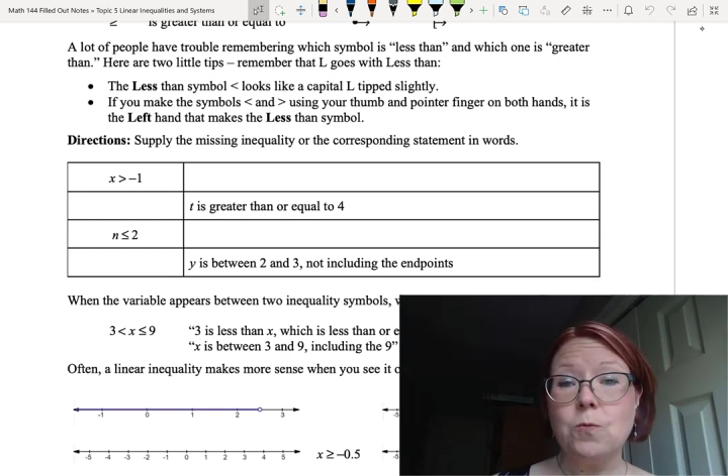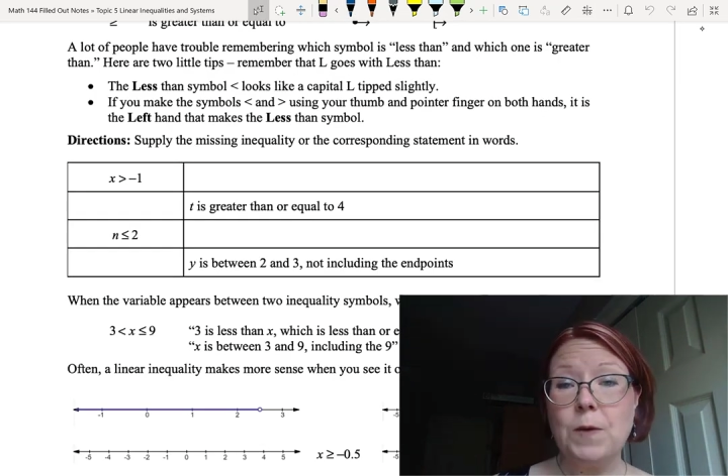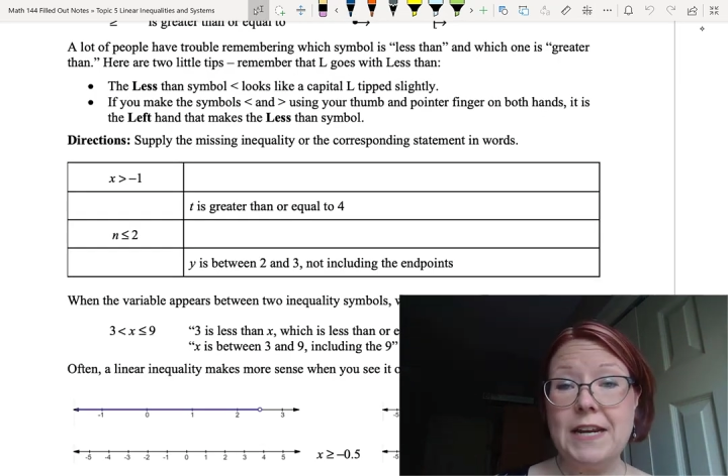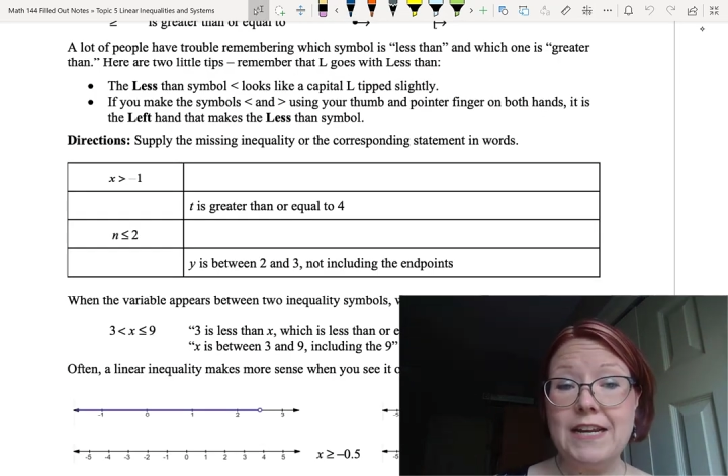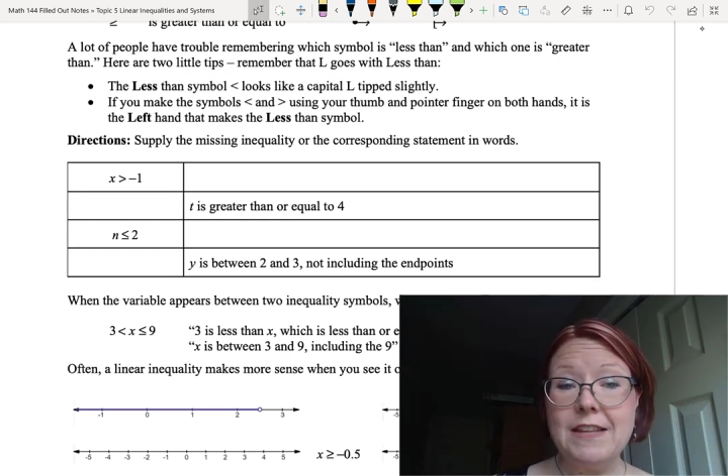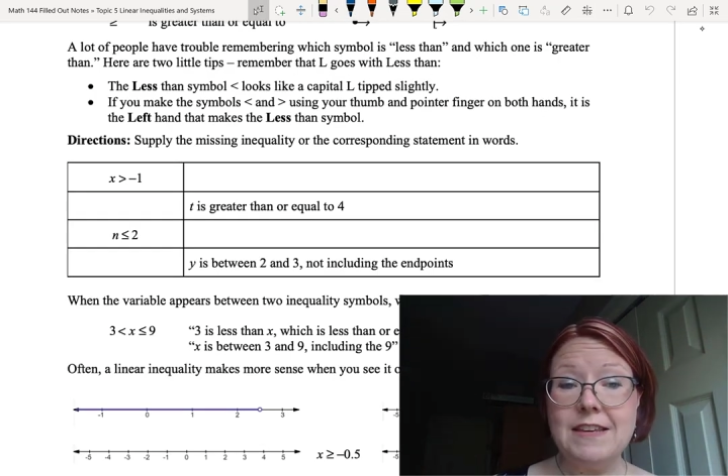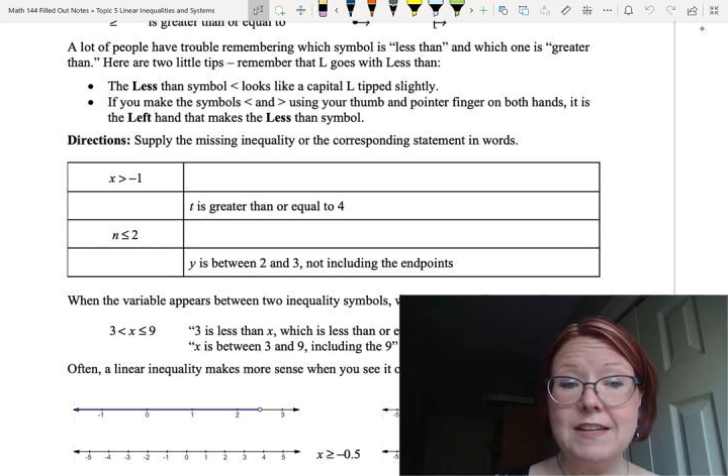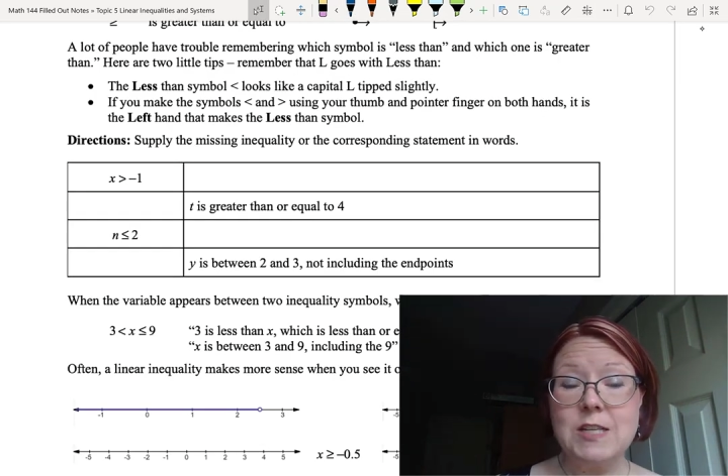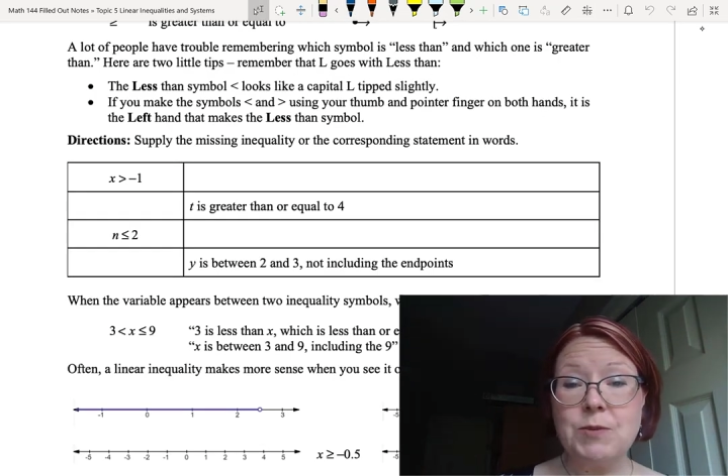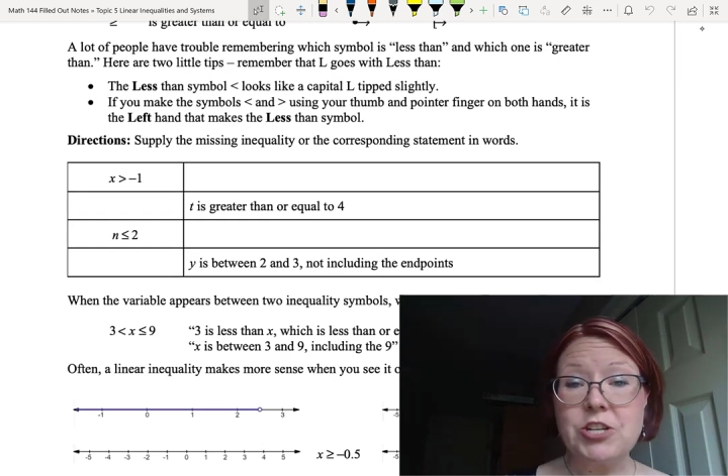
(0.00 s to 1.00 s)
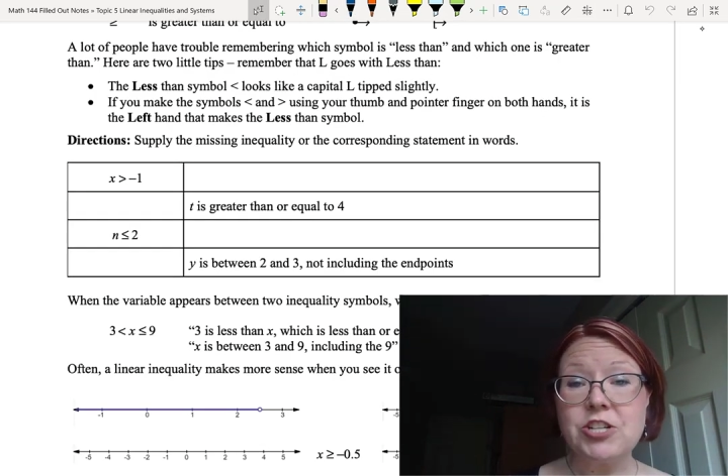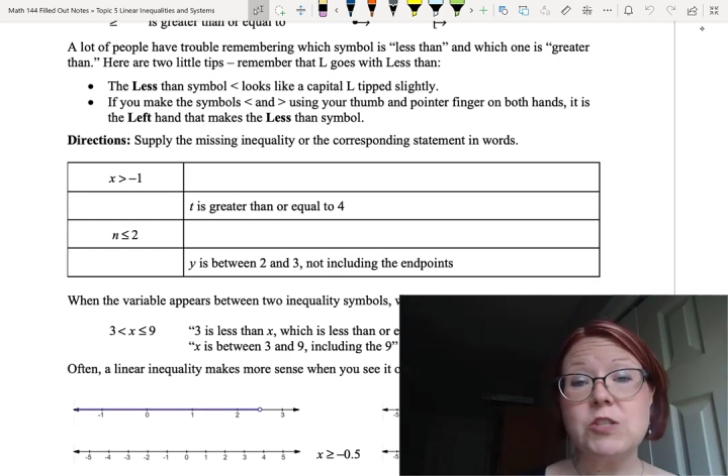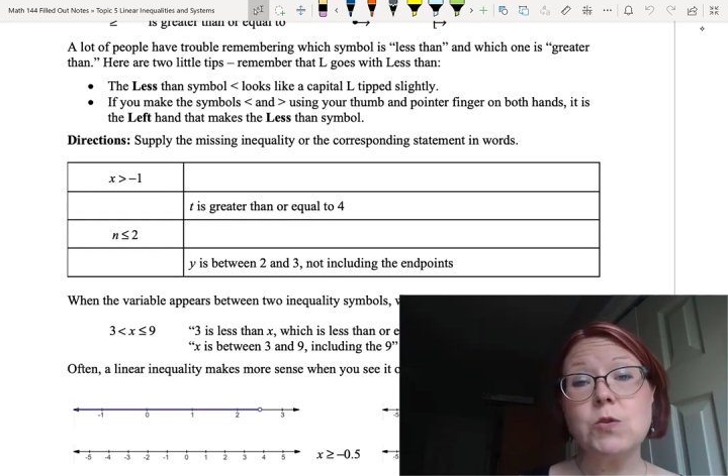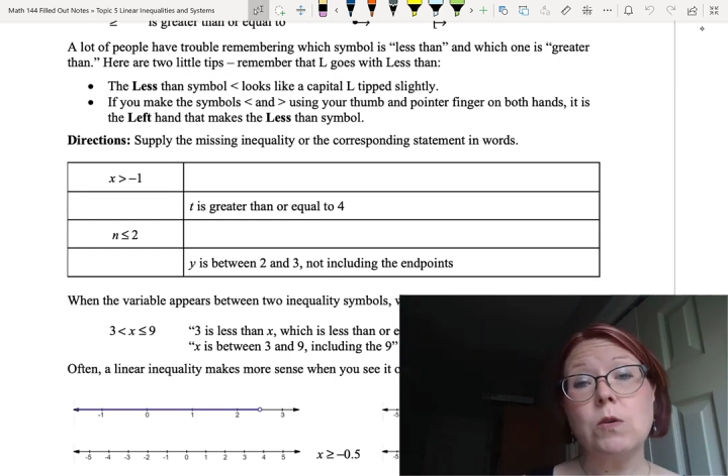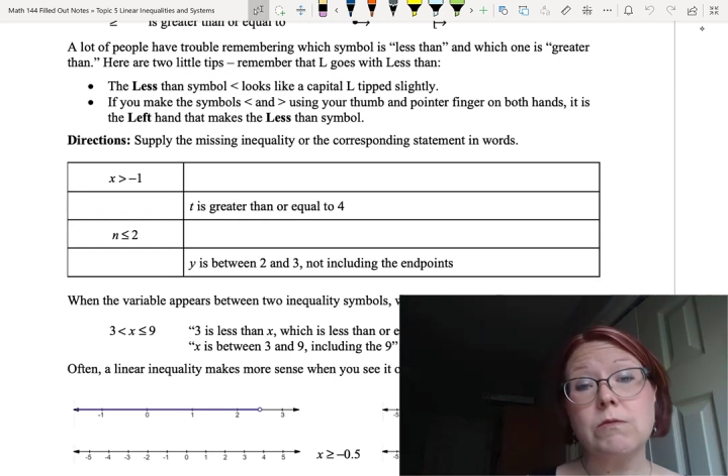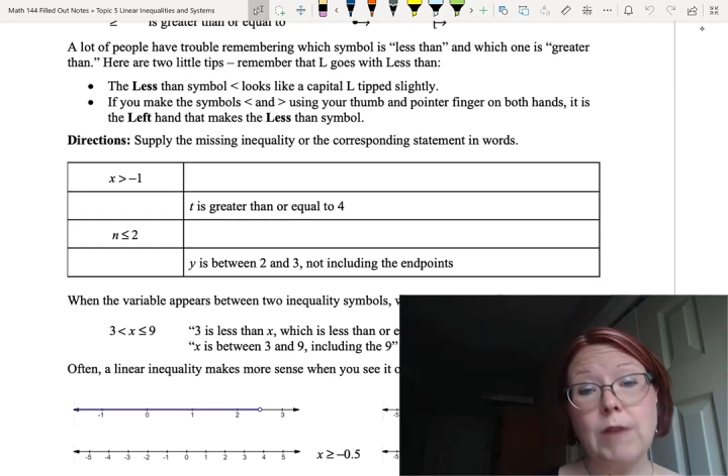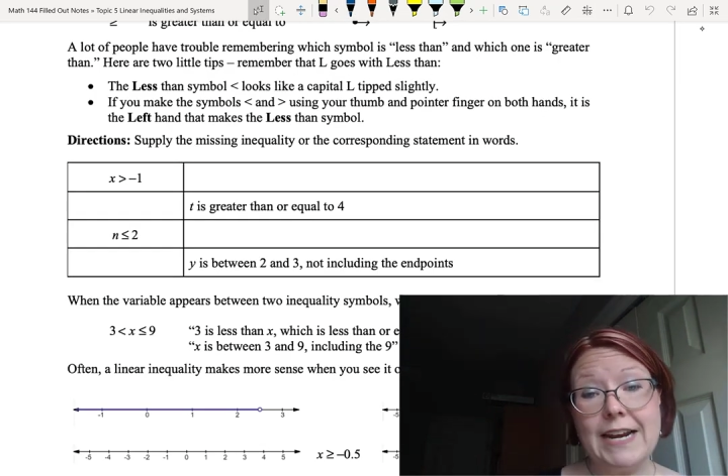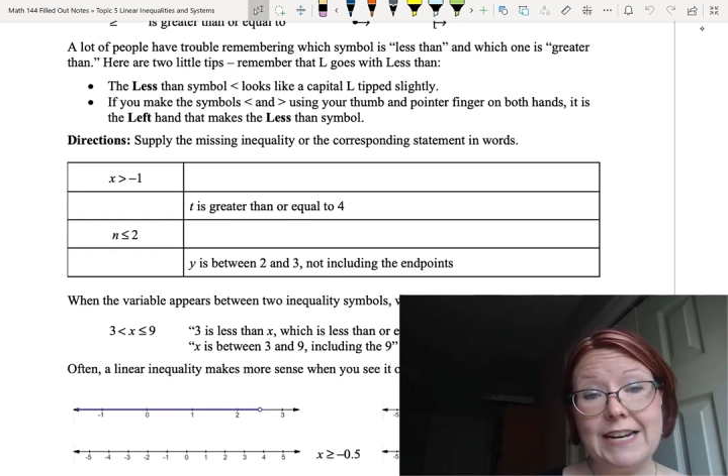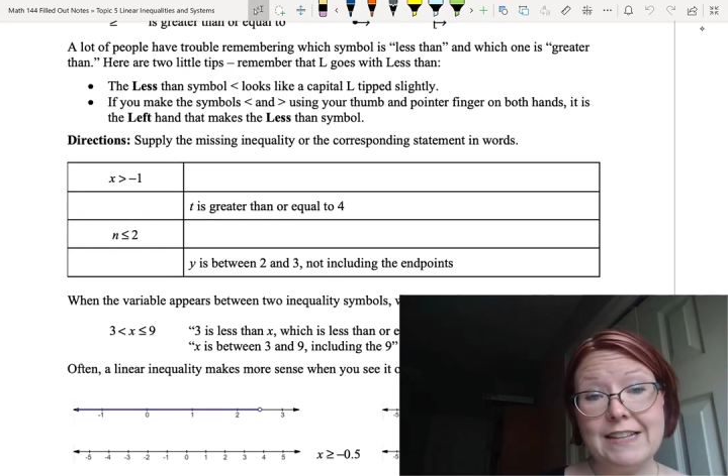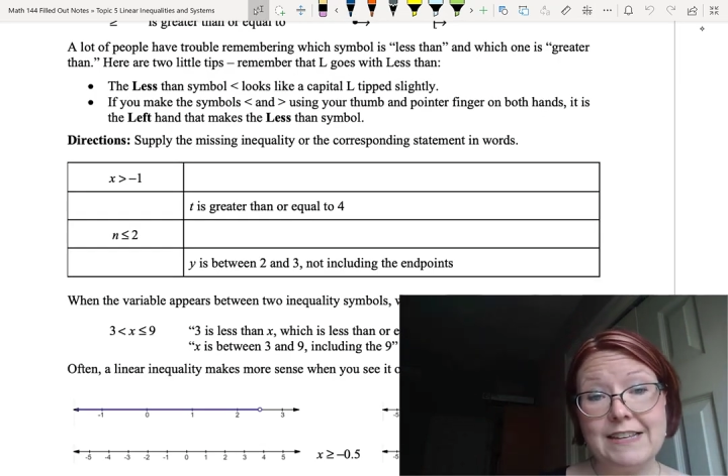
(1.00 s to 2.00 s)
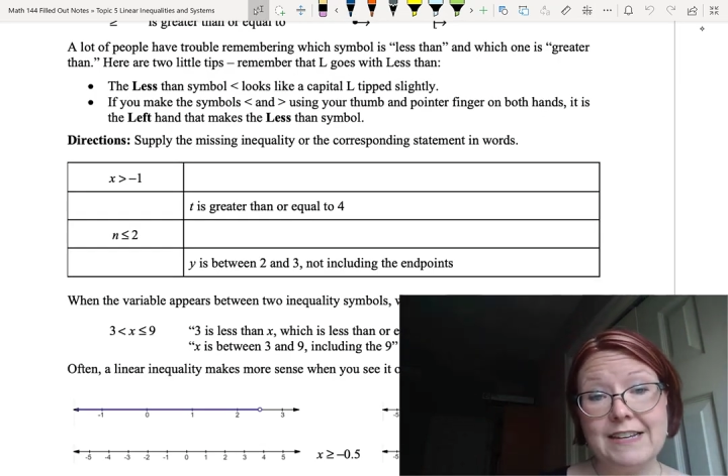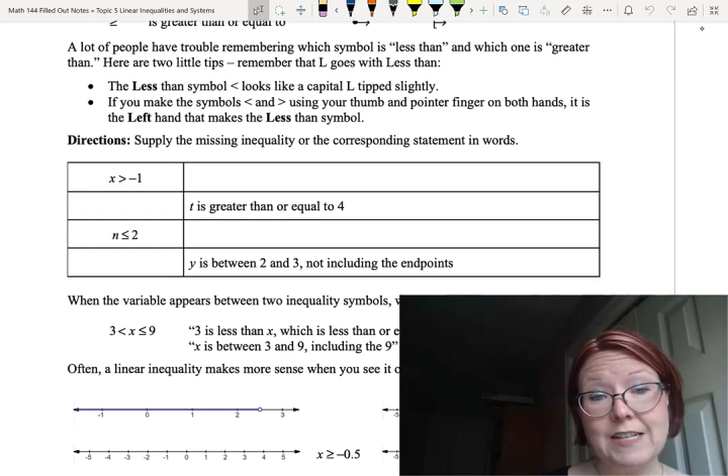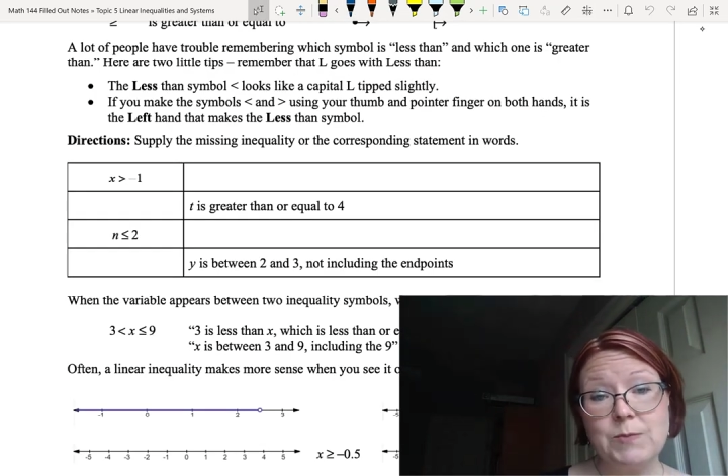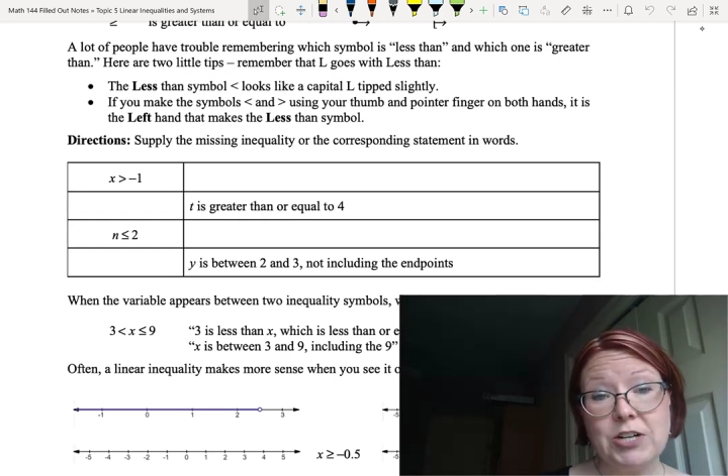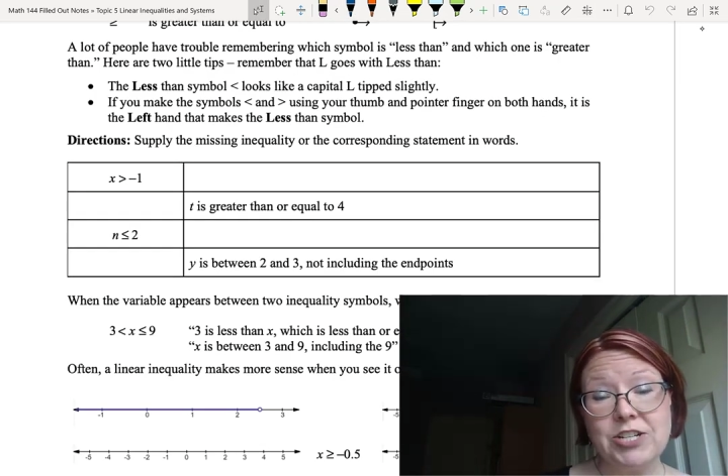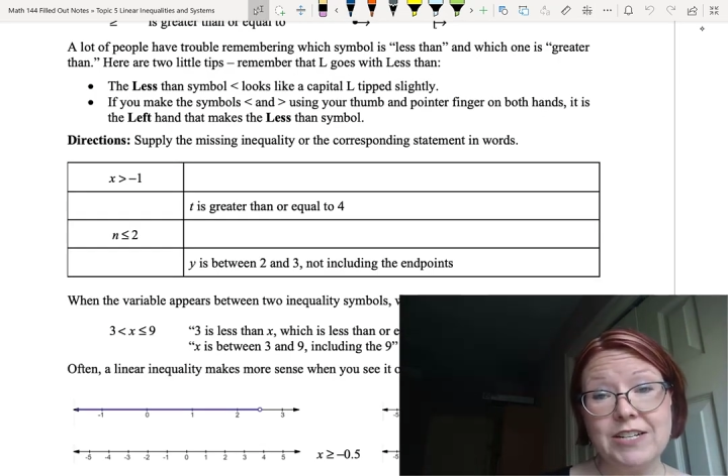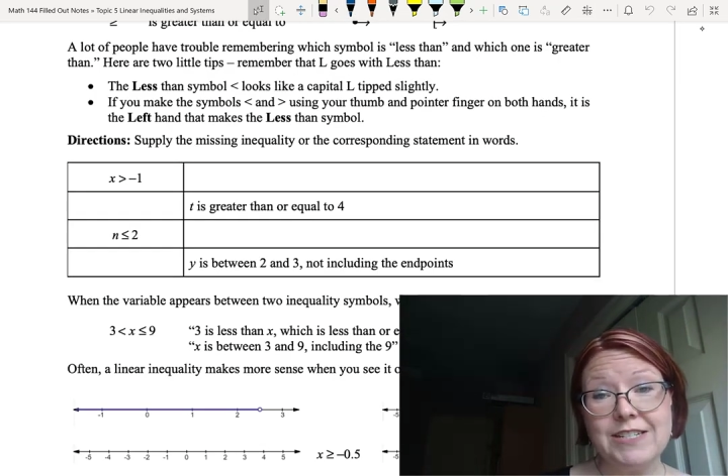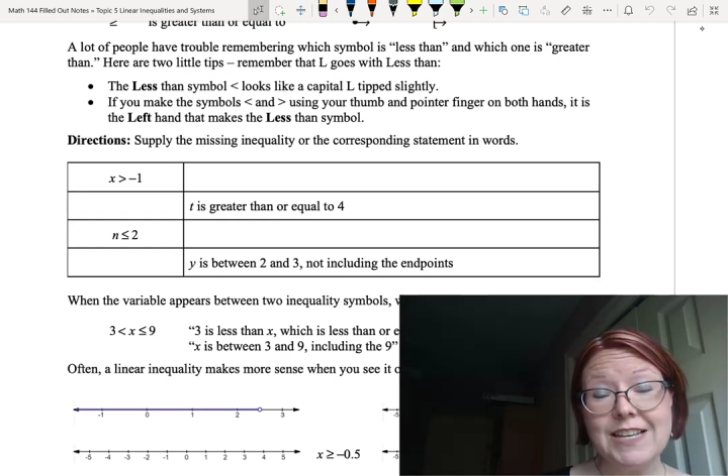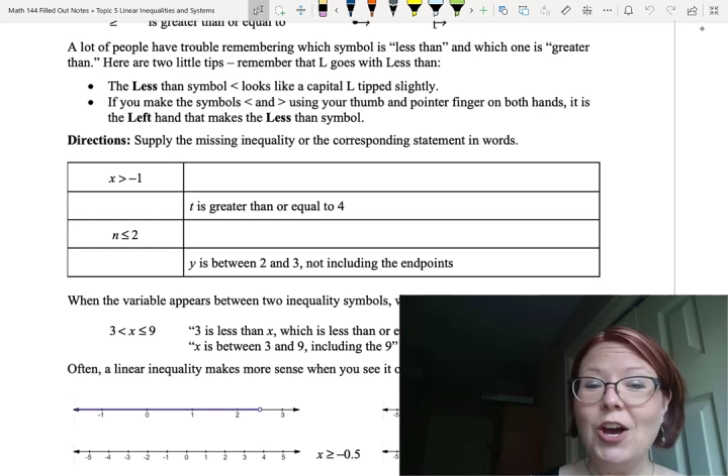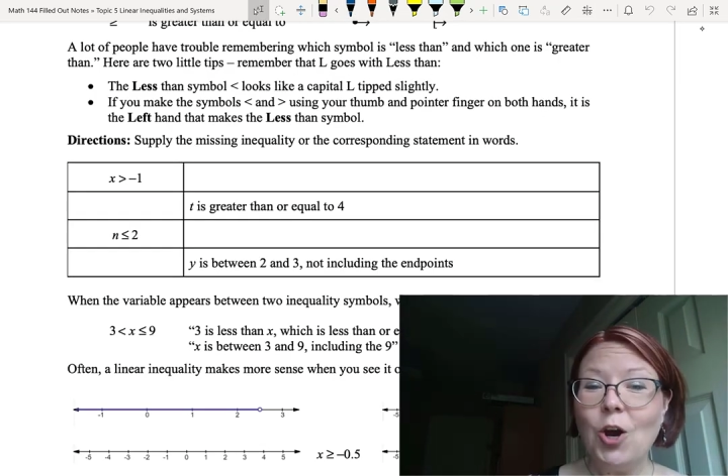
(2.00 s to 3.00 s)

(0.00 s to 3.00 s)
reading the expressions or writing the expressions.